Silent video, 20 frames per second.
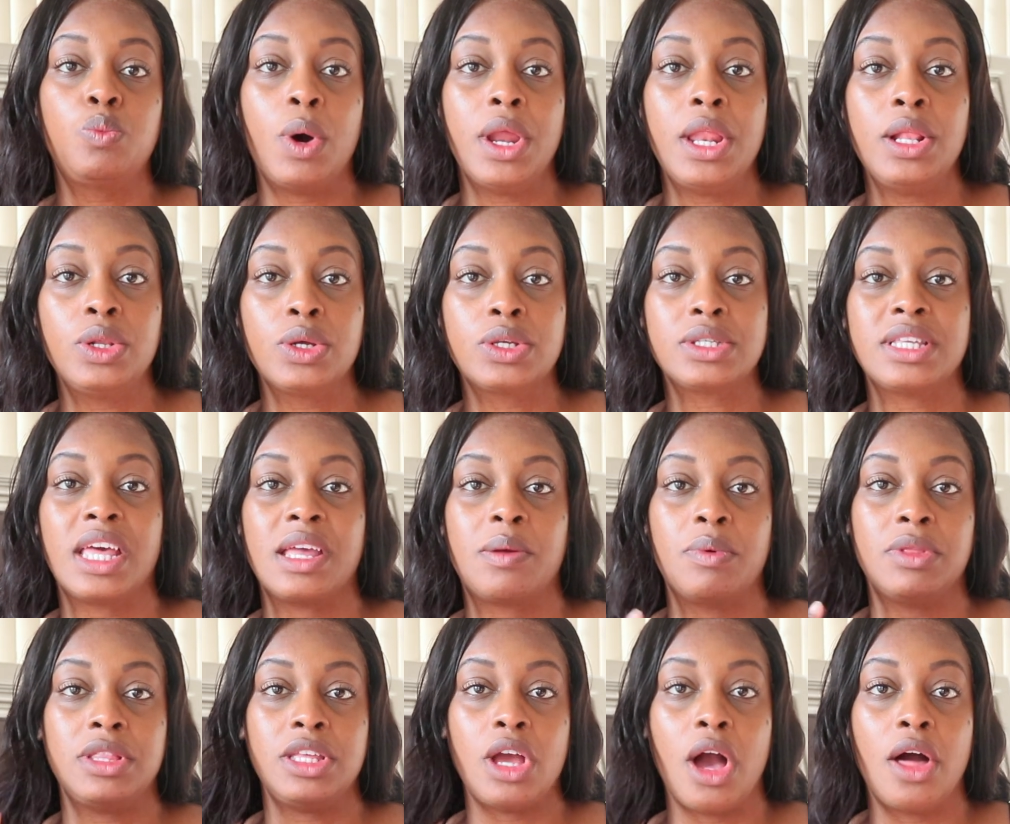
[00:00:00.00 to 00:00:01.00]
what it looks like
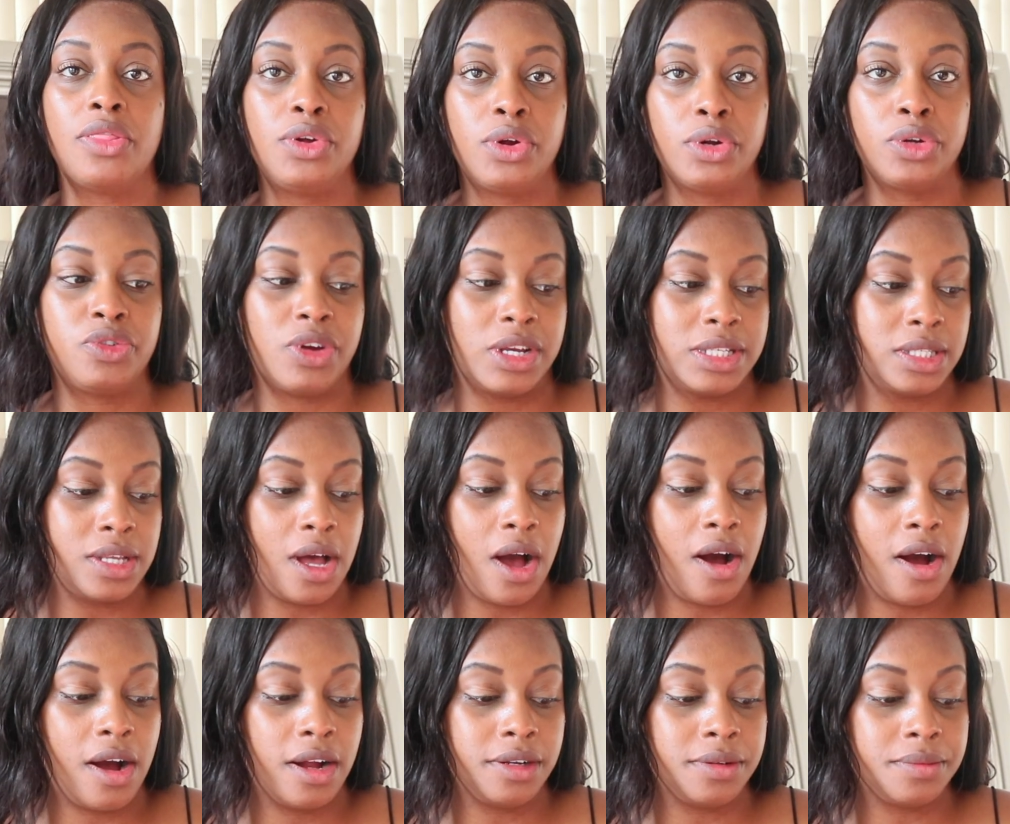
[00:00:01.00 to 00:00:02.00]
with the other dress
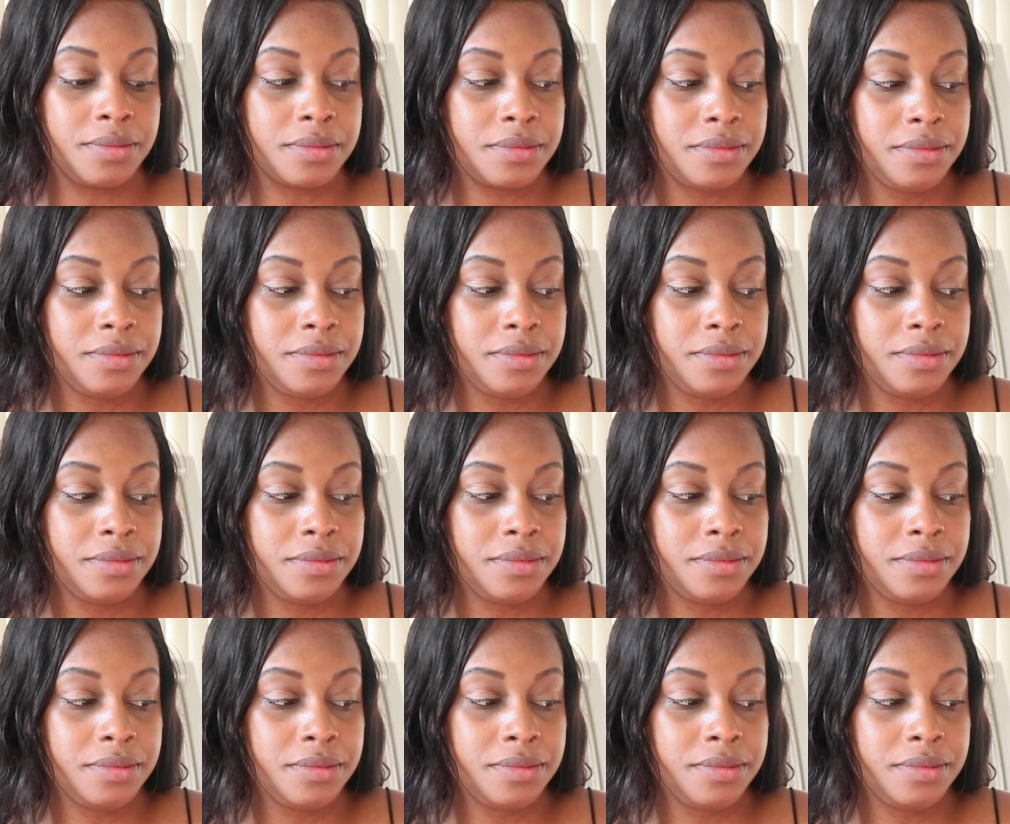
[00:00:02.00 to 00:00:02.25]
on.